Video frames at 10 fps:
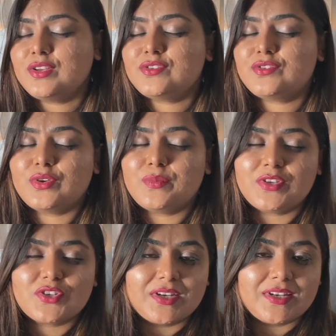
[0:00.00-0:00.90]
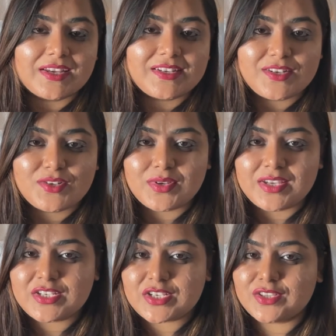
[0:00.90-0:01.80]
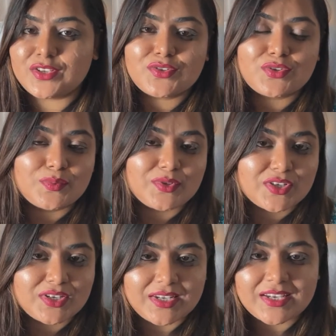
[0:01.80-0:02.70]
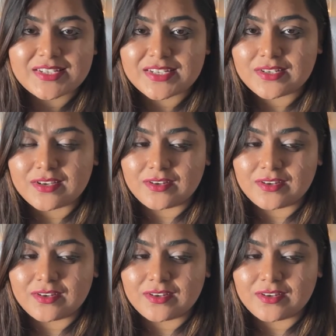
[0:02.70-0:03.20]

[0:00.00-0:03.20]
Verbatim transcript: so much connected to each other, so much connected,